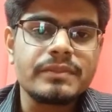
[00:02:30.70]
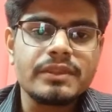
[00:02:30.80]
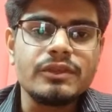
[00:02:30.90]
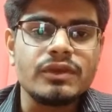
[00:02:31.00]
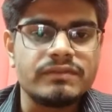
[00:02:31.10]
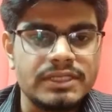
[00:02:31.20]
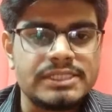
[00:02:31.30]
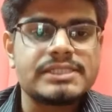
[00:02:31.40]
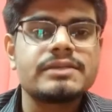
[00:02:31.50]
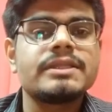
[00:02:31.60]
you have
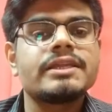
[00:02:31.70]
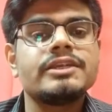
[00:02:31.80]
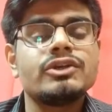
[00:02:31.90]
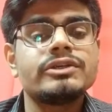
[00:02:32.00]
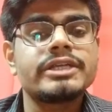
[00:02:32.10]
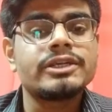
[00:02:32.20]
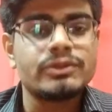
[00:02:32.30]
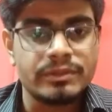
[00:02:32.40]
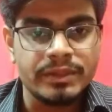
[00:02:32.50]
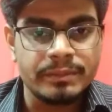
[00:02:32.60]
learned something and you are trying to
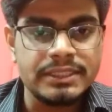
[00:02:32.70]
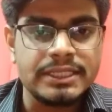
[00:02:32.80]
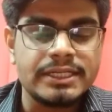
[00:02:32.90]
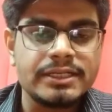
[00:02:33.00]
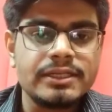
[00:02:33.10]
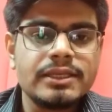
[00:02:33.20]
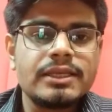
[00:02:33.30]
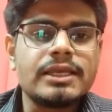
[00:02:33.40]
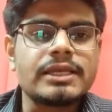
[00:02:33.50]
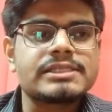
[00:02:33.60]
remember that,
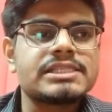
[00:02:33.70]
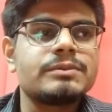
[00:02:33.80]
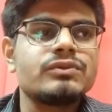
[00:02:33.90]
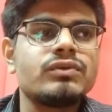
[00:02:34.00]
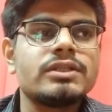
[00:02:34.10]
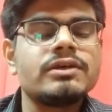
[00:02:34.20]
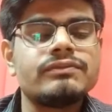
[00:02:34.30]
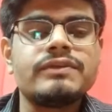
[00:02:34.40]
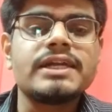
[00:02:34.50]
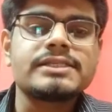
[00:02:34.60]
except for the
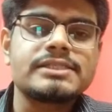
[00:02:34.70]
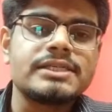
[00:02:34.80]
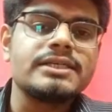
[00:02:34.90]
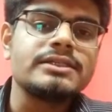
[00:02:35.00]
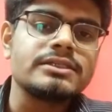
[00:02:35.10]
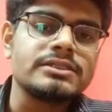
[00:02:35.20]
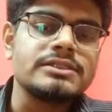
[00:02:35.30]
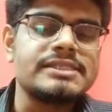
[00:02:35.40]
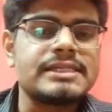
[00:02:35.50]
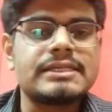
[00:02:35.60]
facts
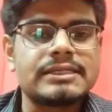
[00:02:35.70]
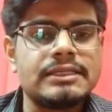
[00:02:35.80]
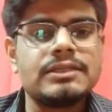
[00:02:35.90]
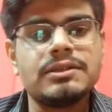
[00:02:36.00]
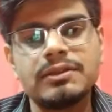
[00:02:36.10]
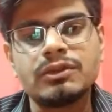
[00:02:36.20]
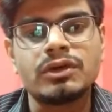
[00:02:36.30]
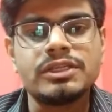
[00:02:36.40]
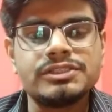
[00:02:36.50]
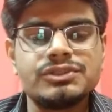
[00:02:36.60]
and general
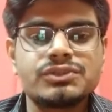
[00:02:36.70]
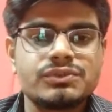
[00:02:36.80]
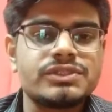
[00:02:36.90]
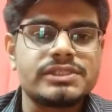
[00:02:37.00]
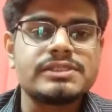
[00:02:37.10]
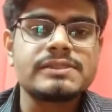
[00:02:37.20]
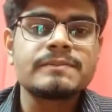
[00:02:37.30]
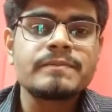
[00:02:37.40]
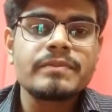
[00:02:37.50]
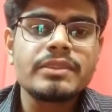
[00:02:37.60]
knowledge questions,
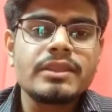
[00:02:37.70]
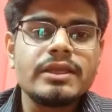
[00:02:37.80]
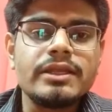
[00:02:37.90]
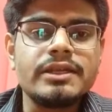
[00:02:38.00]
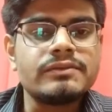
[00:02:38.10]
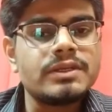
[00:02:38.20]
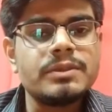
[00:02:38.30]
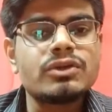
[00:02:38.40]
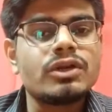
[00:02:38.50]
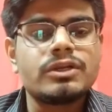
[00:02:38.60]
it will
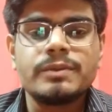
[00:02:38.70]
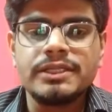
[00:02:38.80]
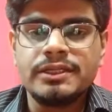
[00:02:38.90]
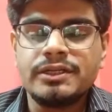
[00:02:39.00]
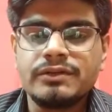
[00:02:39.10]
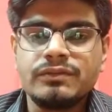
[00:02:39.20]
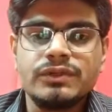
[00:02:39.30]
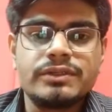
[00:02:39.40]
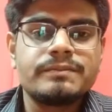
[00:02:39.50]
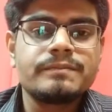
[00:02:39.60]
be caught by the
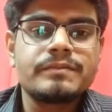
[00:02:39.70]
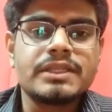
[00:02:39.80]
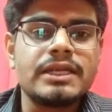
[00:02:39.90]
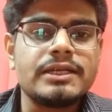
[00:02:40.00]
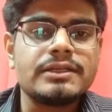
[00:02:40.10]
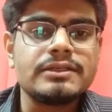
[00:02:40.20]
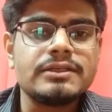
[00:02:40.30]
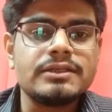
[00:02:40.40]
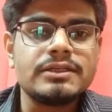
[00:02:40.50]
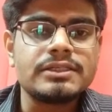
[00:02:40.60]
interviewer. And
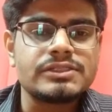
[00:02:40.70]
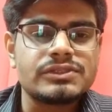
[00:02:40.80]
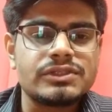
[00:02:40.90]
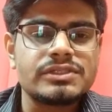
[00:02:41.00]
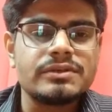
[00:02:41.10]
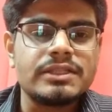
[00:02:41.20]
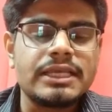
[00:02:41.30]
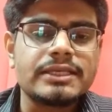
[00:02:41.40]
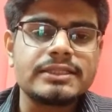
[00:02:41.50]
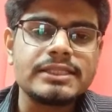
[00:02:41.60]
it is not
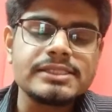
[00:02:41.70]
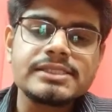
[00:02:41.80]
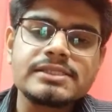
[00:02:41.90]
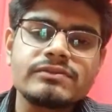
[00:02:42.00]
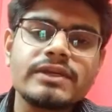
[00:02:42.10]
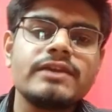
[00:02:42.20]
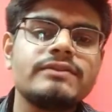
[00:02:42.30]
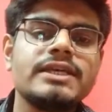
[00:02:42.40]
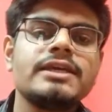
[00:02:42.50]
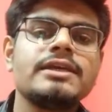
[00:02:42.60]
like this
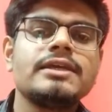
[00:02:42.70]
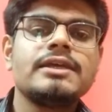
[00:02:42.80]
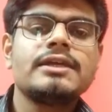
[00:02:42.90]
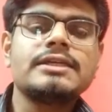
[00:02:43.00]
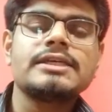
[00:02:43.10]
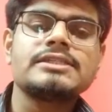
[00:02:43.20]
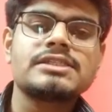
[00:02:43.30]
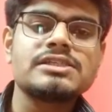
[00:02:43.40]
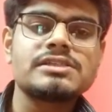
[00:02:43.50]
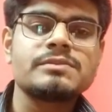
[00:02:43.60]
5-day test
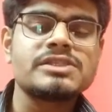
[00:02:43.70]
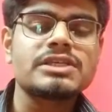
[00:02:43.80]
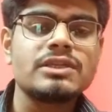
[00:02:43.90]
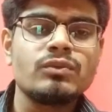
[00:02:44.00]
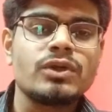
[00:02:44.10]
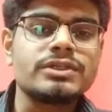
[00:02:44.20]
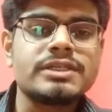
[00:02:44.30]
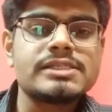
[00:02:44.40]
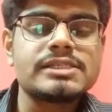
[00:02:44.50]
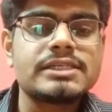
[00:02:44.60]
is basically what?
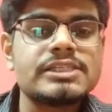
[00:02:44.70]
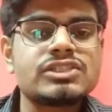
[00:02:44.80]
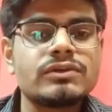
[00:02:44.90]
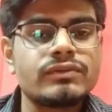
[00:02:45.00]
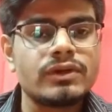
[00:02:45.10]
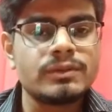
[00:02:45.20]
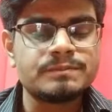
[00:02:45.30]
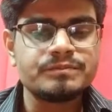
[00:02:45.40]
It is a test of your